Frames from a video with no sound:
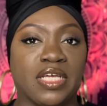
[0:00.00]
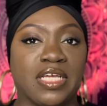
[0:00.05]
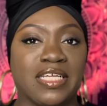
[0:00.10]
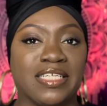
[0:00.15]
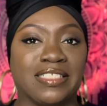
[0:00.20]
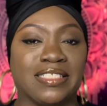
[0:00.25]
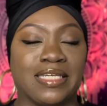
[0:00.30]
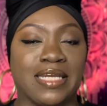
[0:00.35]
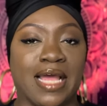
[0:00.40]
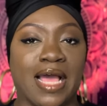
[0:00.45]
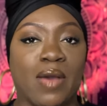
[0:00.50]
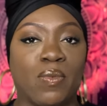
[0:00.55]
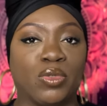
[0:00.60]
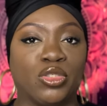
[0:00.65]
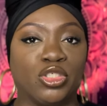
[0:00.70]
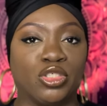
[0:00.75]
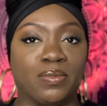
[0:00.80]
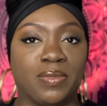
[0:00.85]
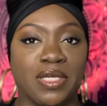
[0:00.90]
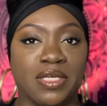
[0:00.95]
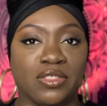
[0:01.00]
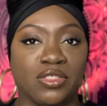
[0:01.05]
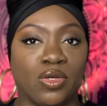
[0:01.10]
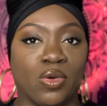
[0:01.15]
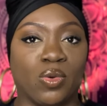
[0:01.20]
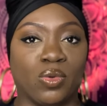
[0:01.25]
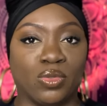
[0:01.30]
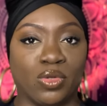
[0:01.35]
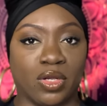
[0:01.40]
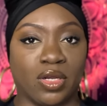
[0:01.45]
is not what you're being
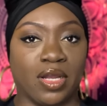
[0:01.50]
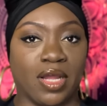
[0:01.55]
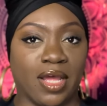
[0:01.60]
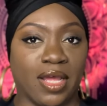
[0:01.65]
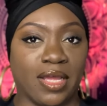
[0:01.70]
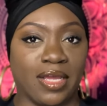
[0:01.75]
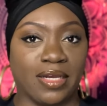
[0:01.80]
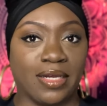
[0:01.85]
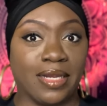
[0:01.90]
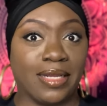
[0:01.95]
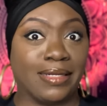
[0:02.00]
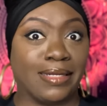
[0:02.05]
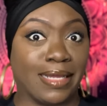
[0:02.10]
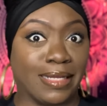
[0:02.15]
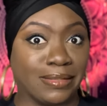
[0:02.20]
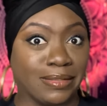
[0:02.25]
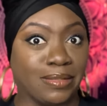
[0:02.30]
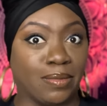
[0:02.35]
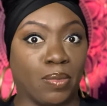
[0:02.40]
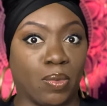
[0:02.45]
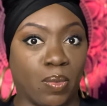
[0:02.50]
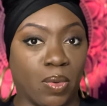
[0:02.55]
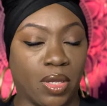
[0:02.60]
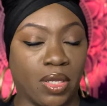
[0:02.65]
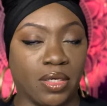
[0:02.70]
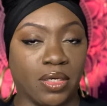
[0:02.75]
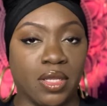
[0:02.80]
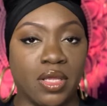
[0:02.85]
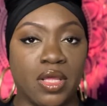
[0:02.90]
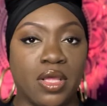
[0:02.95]
told online. That's number
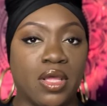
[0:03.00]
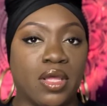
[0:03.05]
one.